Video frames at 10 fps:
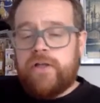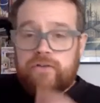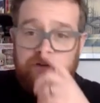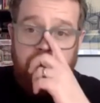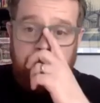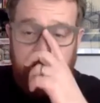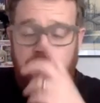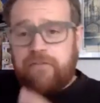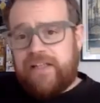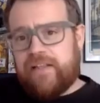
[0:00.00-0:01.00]
So I
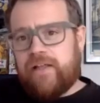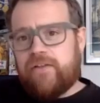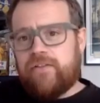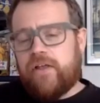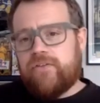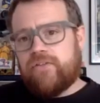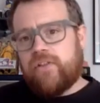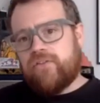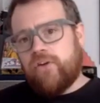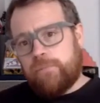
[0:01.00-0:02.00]
think
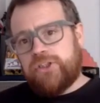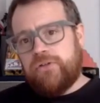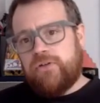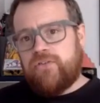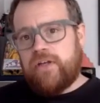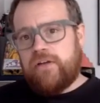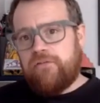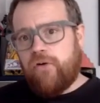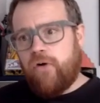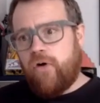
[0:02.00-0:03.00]
there's an opportunity
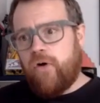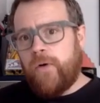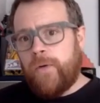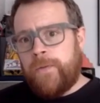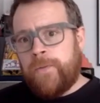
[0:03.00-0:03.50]
for